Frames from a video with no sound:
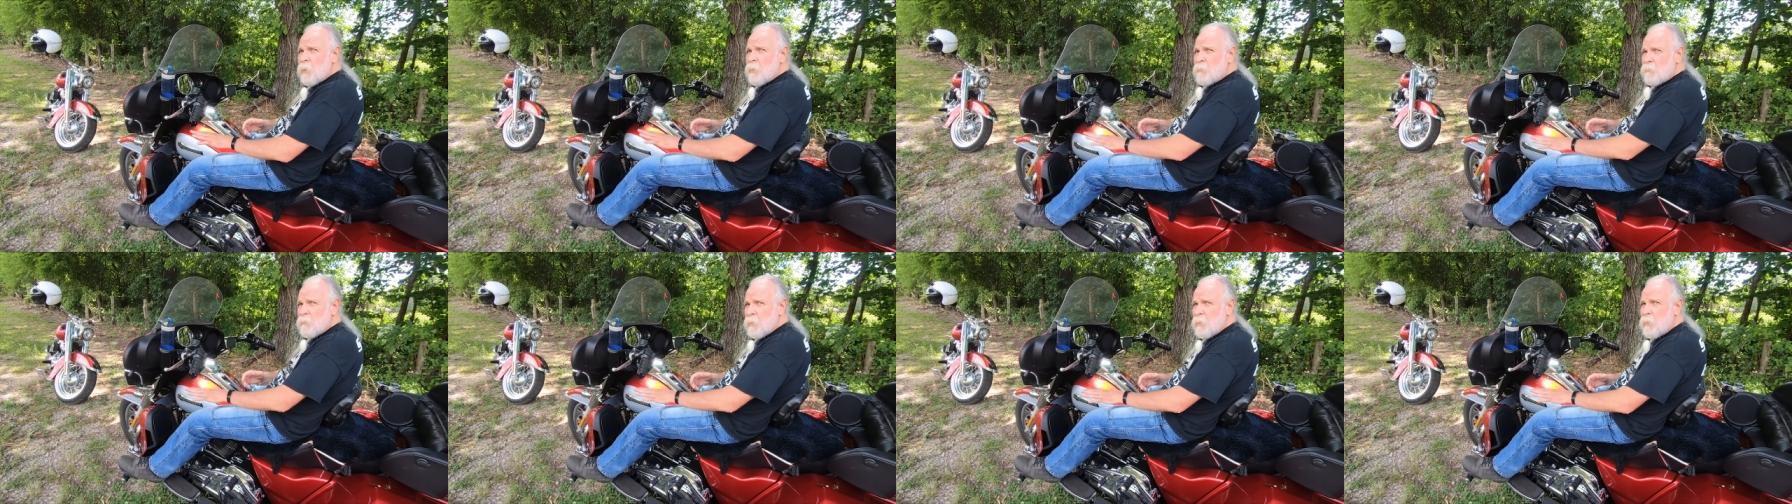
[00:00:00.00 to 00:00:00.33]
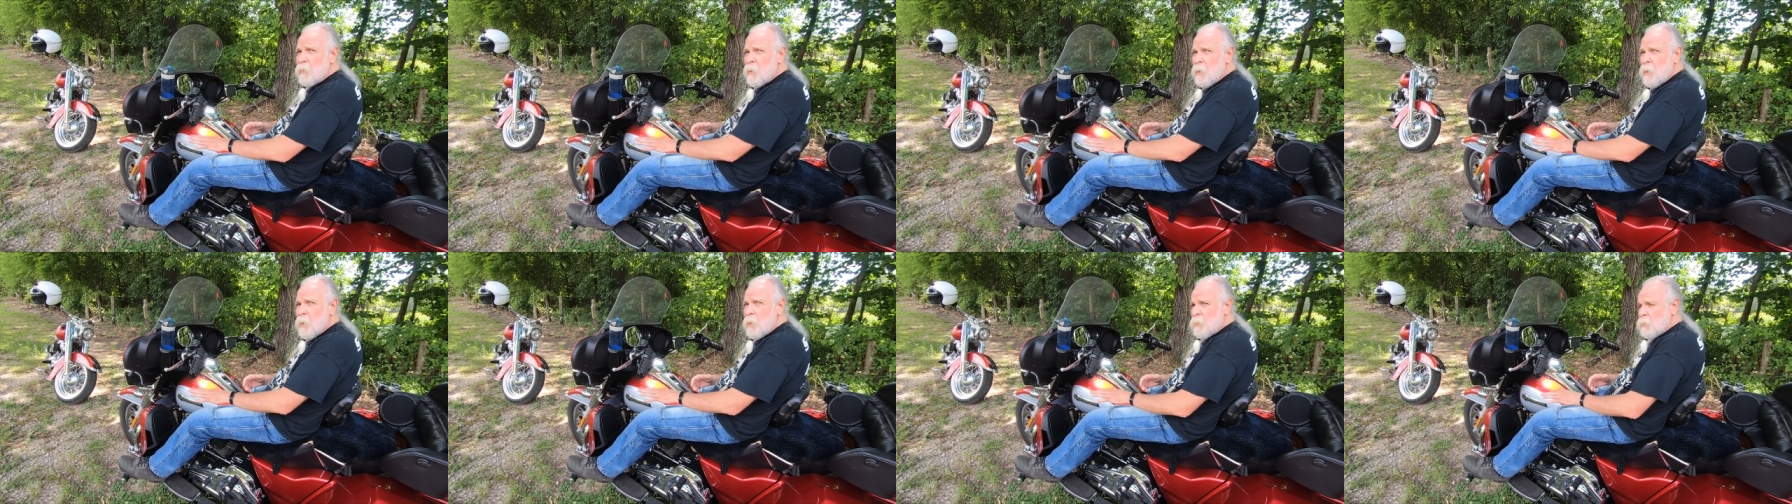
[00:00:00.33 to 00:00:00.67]

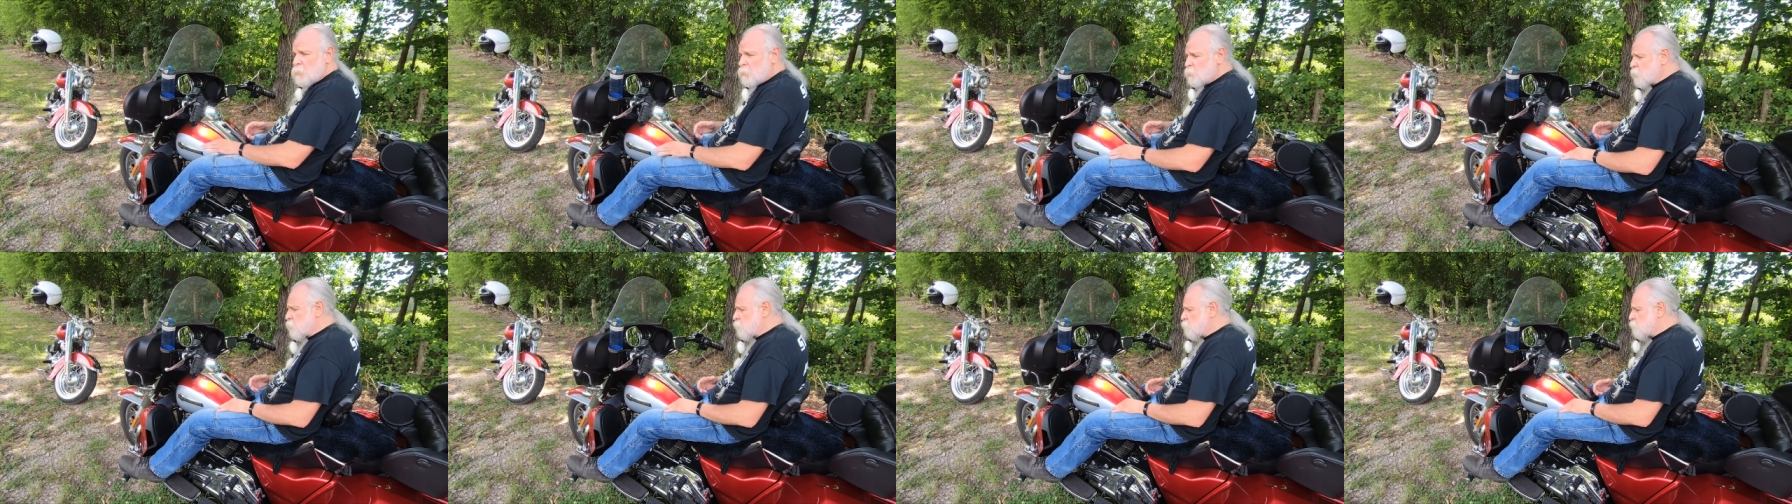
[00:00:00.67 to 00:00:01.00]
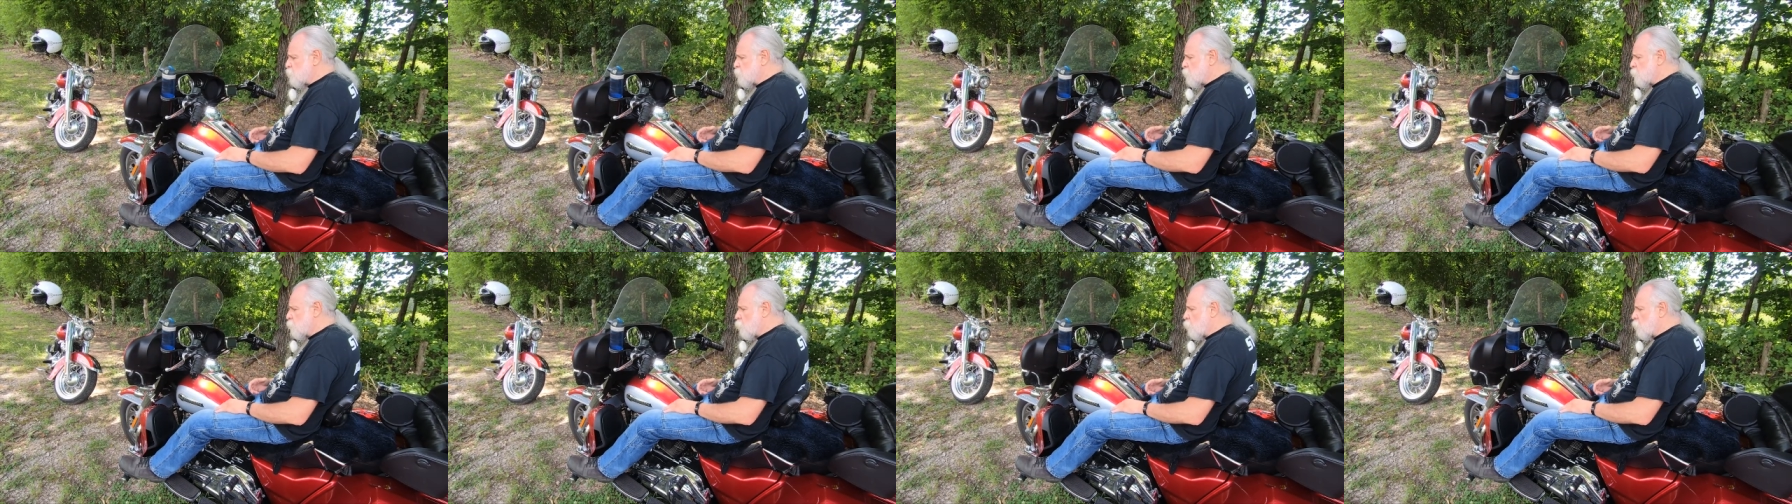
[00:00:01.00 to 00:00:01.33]
giving
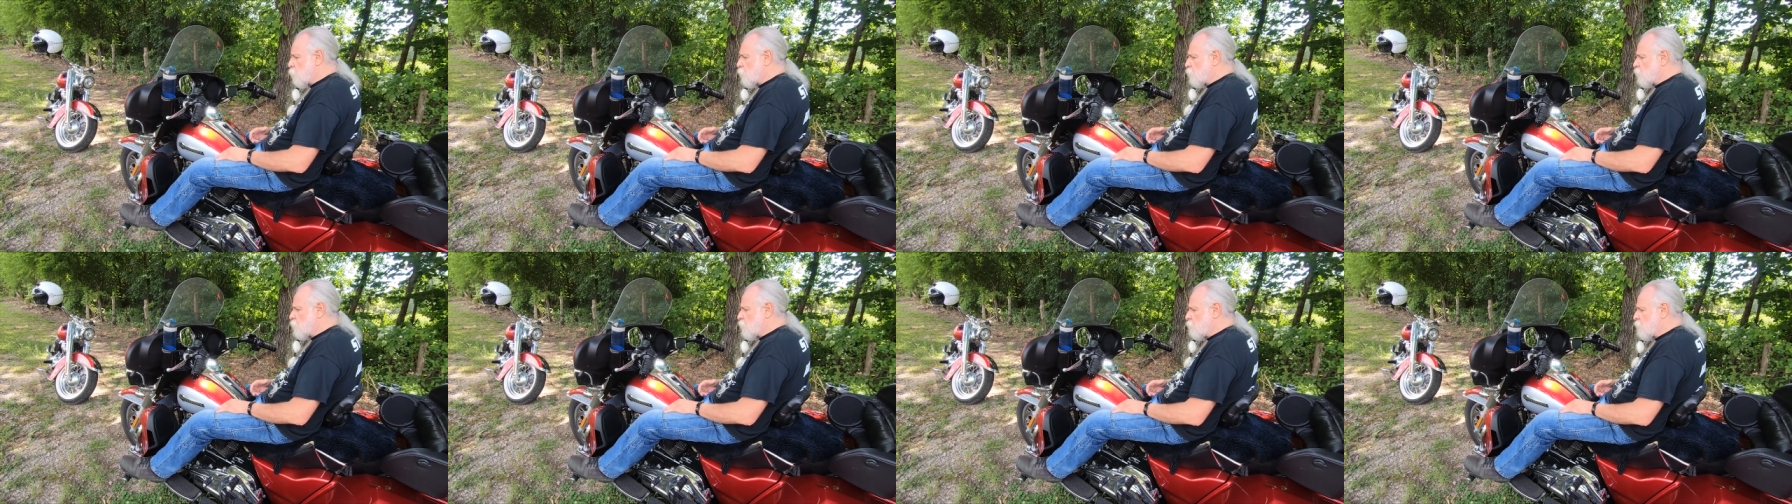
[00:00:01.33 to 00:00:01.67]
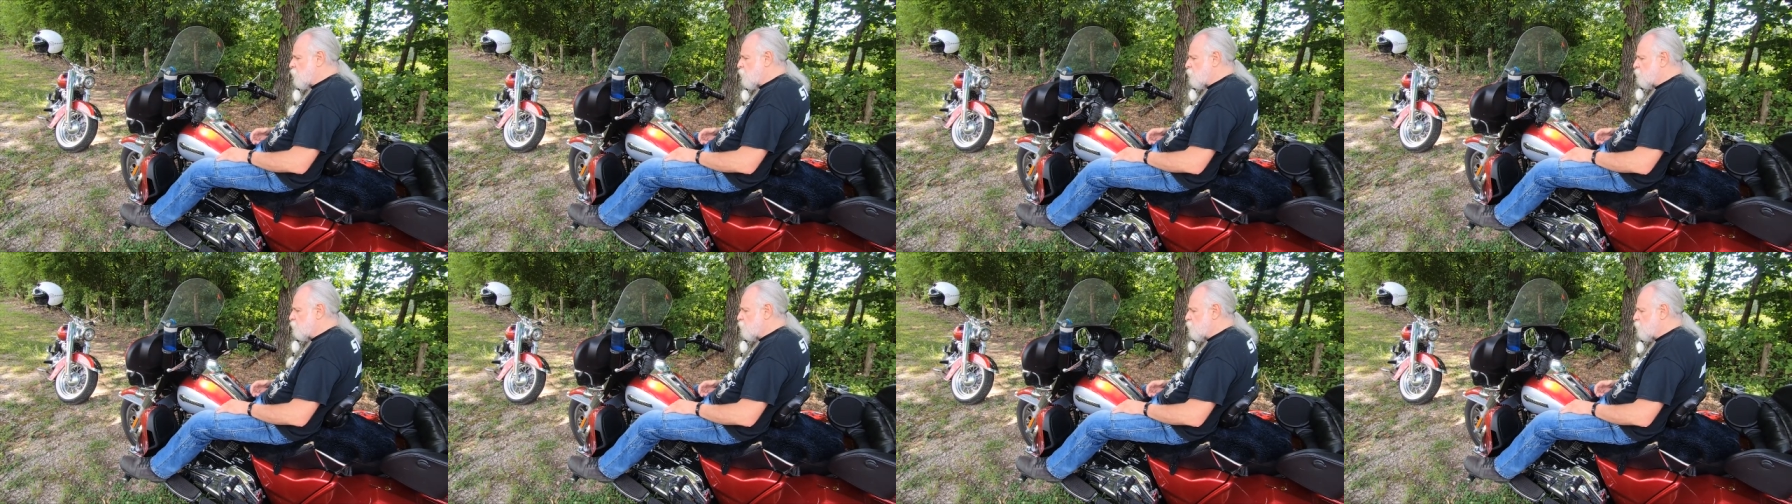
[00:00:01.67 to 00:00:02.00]
some support to
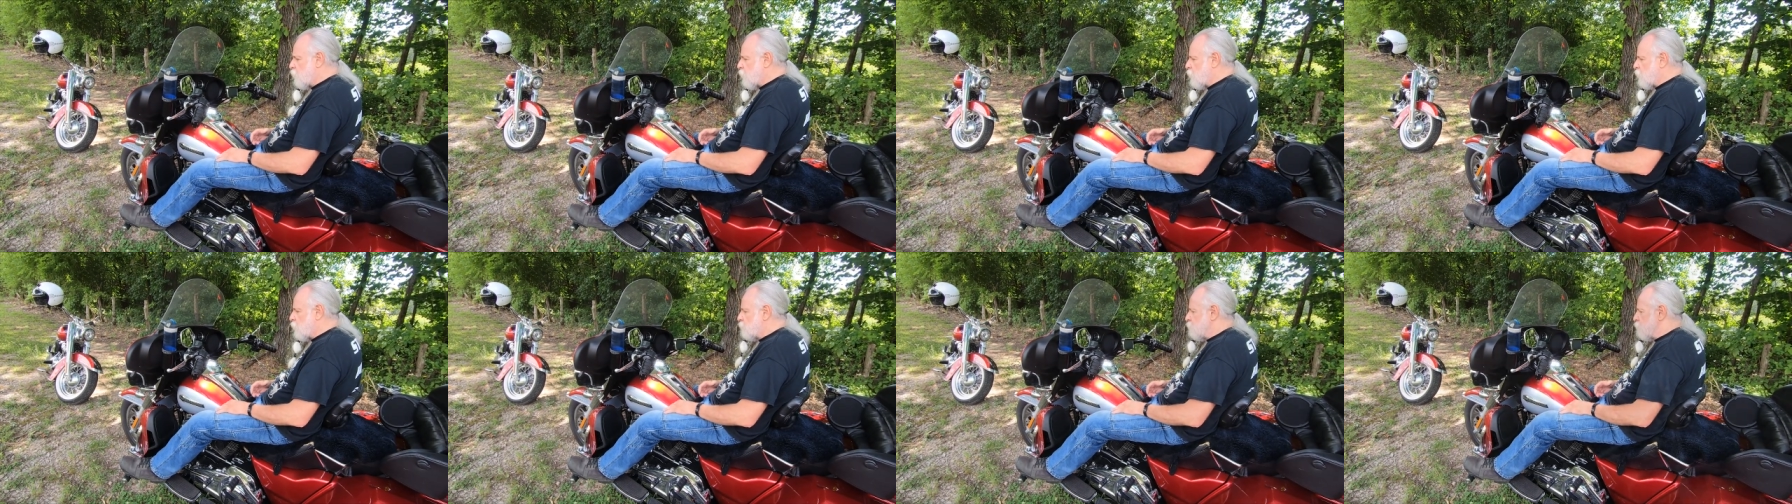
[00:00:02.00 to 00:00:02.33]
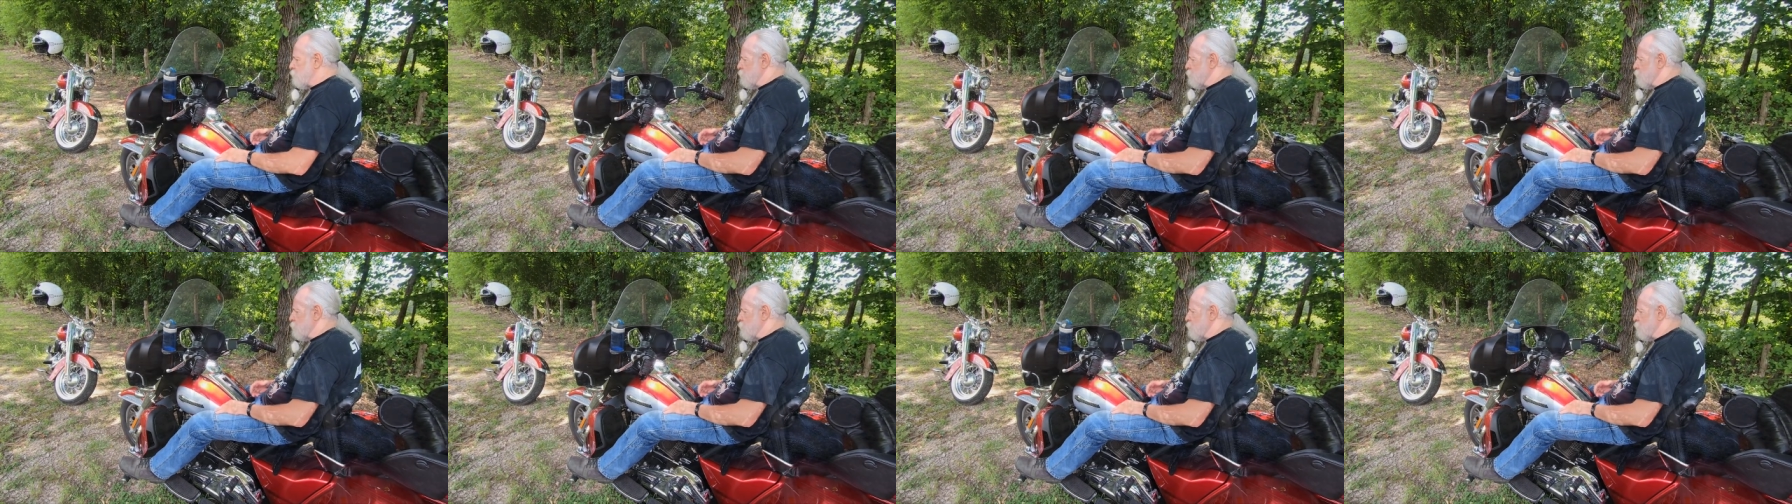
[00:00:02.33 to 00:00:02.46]
my foot.